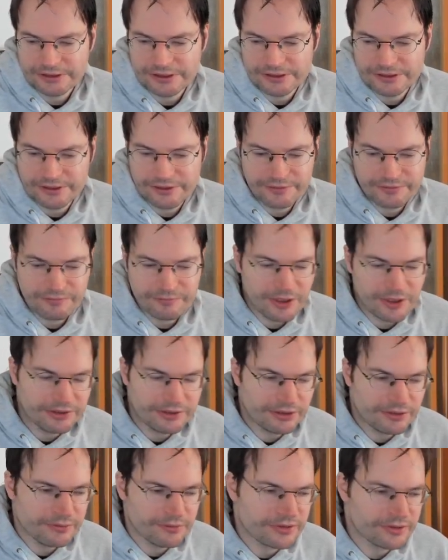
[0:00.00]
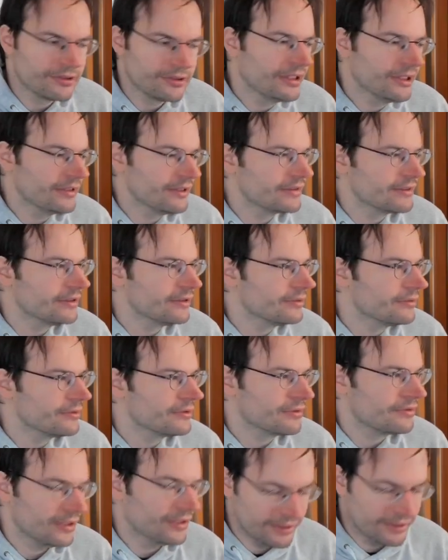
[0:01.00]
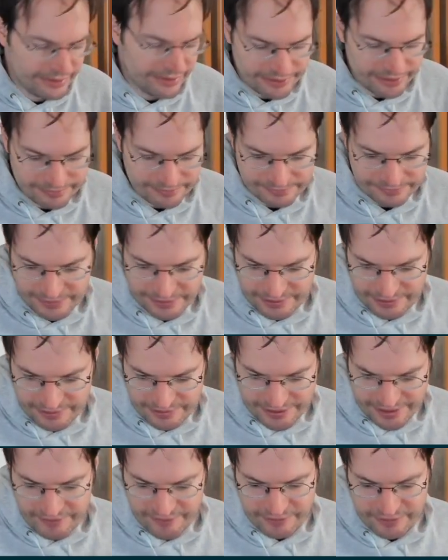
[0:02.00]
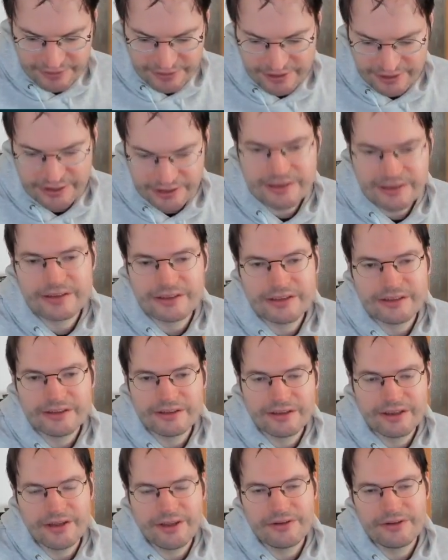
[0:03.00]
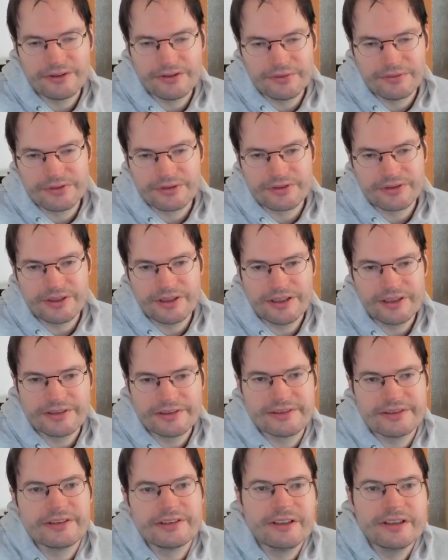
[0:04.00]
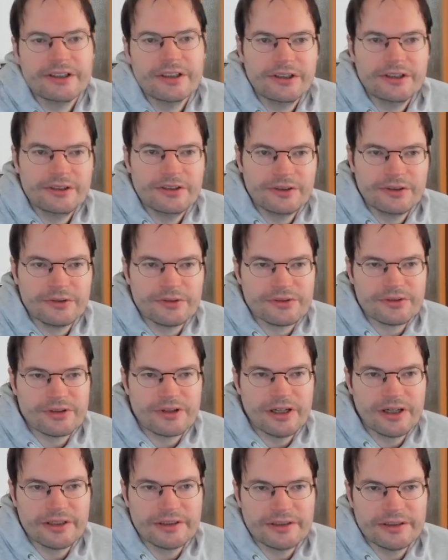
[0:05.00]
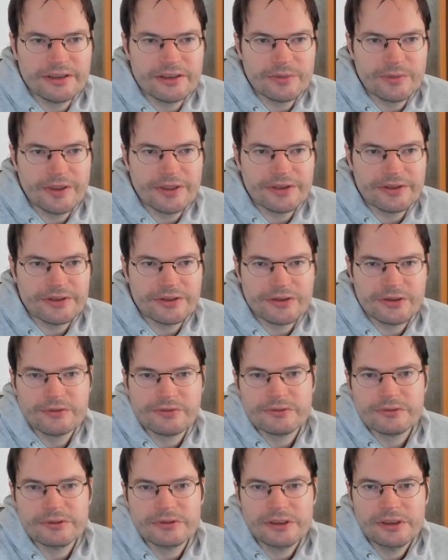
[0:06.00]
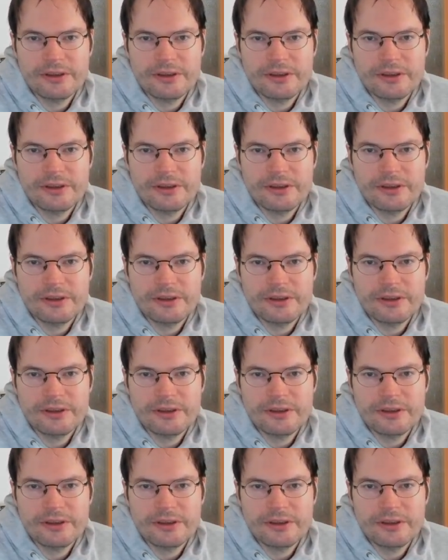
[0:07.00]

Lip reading: If one user has the user ID 17 and another user has the user ID 22,